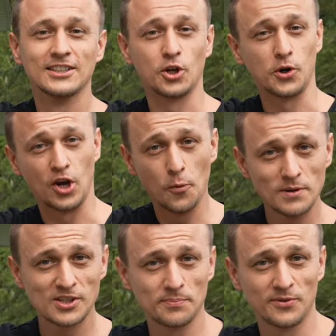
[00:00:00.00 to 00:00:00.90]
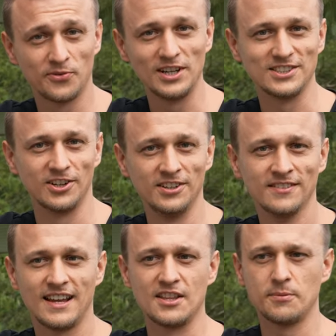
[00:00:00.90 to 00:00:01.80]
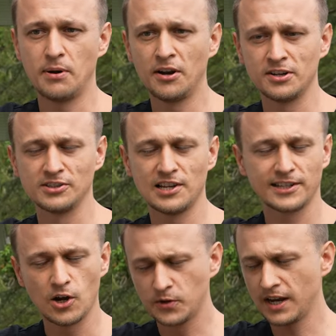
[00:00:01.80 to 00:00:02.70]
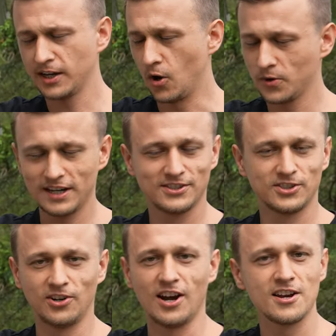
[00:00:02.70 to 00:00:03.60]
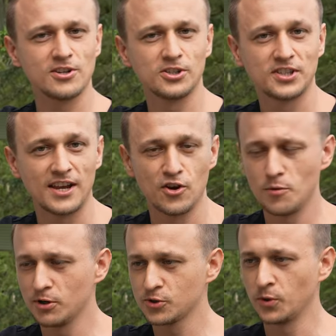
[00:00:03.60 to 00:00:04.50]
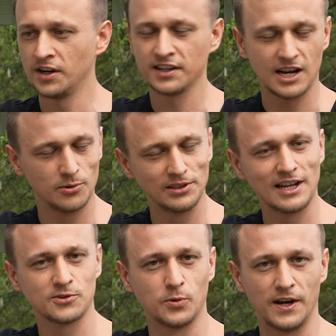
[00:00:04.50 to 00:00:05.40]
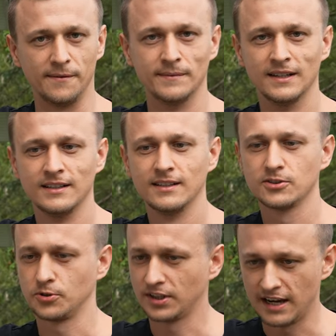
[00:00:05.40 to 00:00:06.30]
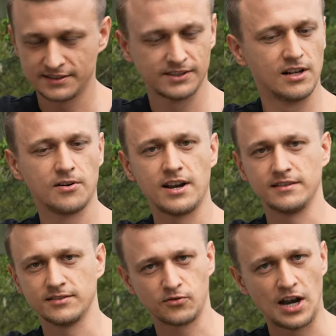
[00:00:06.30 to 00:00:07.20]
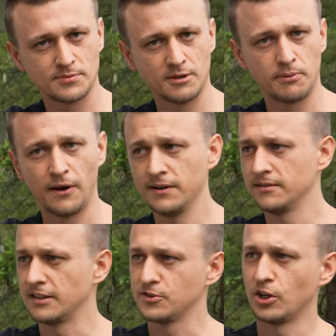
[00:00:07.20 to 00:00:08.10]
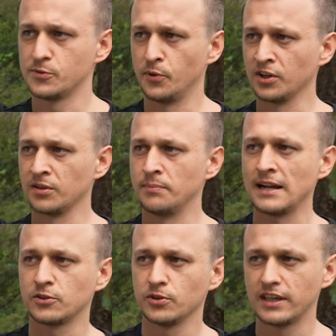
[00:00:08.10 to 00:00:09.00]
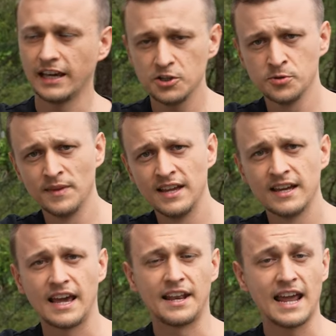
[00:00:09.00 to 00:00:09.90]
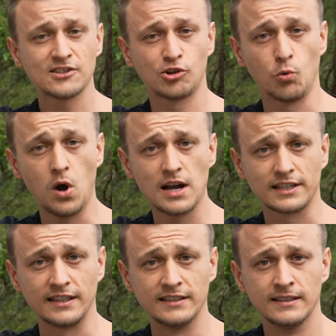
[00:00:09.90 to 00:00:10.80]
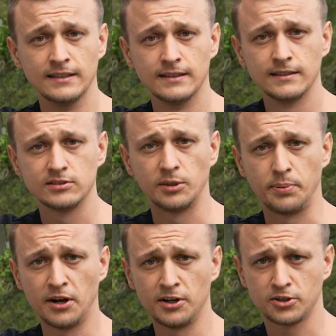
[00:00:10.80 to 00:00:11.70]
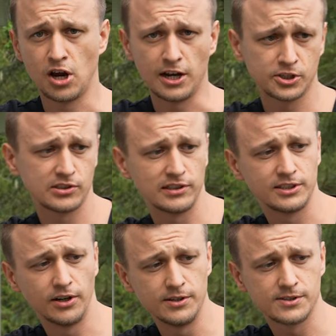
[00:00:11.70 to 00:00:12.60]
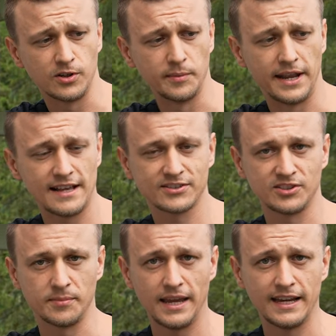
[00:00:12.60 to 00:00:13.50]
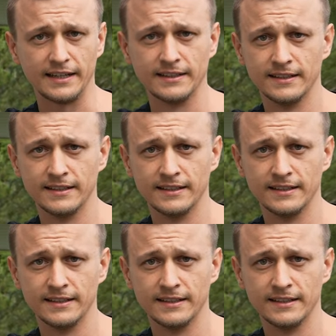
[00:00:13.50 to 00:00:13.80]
So he opens up the freezer and the parrot is like, okay, sir, I understand. No more swearing, I will not swear. So the guy says, all right, and grabs the parrot and starts bringing him back to the cage. And as they're walking, the parrot cautiously turns to him and asks him, hey,